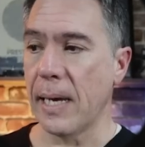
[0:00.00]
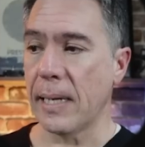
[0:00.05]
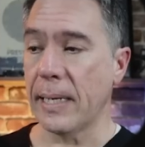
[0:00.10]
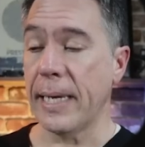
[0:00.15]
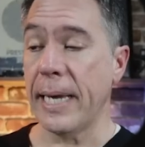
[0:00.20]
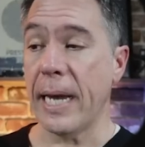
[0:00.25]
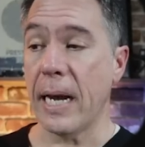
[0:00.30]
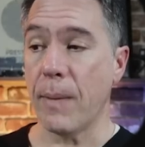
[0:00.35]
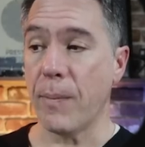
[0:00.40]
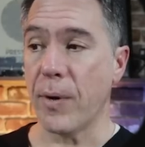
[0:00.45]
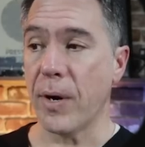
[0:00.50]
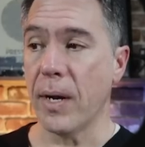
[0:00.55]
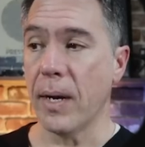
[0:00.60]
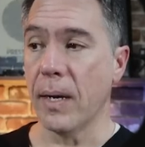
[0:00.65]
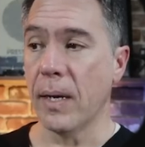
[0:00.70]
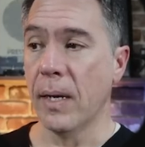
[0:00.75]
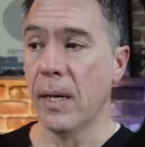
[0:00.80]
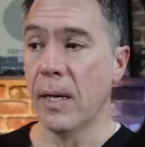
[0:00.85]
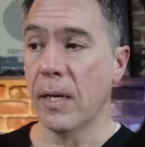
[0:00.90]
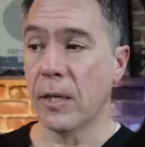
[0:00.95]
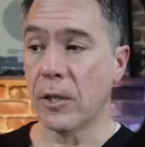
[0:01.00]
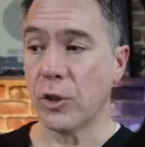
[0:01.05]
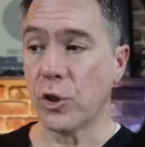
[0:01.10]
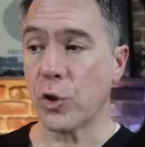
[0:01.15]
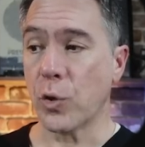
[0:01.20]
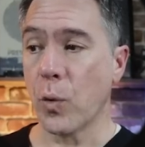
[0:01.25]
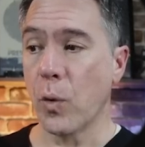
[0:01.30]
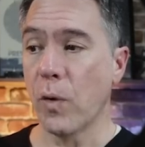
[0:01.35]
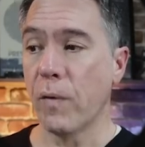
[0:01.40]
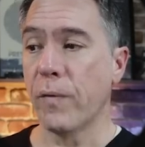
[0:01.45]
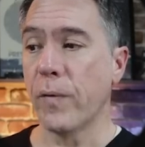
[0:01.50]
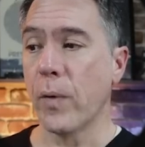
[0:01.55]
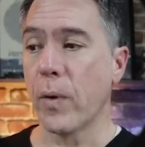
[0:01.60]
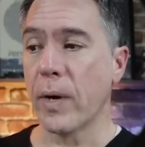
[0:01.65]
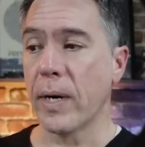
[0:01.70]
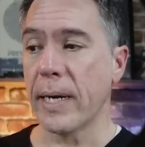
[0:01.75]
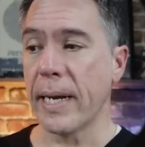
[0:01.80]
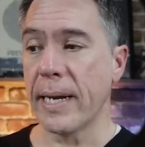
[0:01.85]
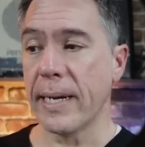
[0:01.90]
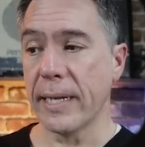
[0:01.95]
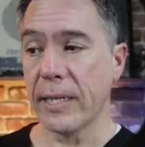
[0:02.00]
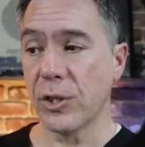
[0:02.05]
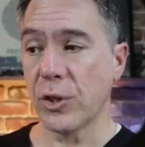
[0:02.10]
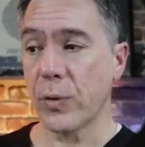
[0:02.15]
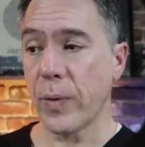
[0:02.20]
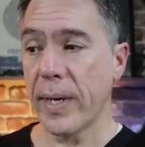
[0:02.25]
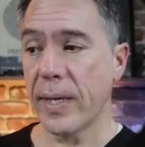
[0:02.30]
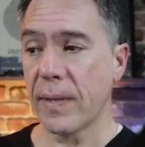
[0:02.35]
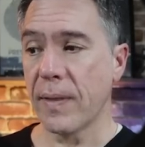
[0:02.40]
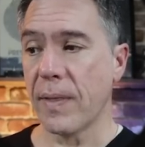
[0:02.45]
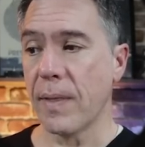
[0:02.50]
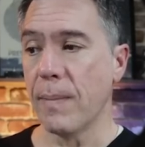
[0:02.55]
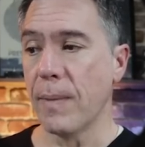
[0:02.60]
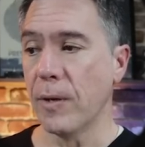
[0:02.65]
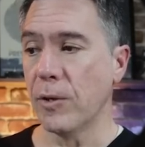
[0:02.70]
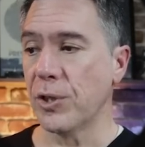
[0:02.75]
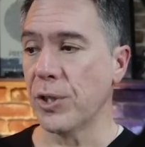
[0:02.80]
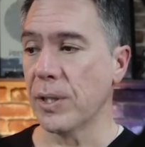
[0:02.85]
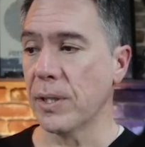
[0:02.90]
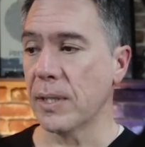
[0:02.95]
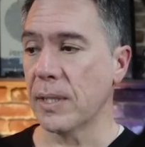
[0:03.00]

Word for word: a, camera control for it and a strength of the motion.